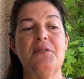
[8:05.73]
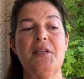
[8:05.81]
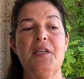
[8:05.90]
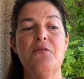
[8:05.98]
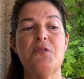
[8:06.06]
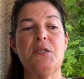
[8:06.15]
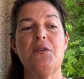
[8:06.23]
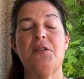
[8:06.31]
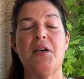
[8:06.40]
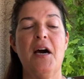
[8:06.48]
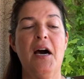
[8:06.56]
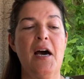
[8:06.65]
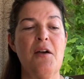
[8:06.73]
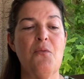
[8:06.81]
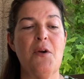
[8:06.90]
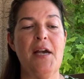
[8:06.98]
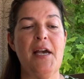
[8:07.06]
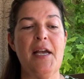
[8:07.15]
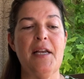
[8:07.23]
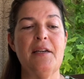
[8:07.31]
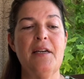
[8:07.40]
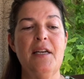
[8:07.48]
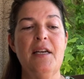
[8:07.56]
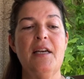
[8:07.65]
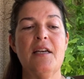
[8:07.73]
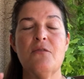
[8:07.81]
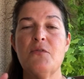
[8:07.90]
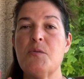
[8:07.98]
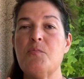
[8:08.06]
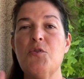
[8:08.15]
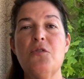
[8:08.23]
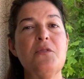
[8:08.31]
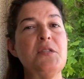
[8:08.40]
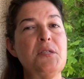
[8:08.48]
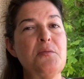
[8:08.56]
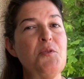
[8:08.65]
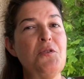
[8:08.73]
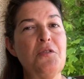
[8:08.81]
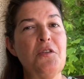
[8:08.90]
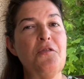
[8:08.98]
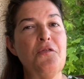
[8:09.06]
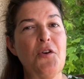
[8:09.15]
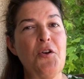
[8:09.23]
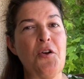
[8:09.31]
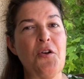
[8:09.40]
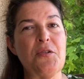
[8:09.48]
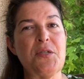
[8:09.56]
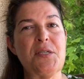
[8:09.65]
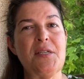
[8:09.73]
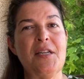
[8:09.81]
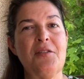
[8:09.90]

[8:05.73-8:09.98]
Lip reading: He was on the highway. It was moving smooth at first,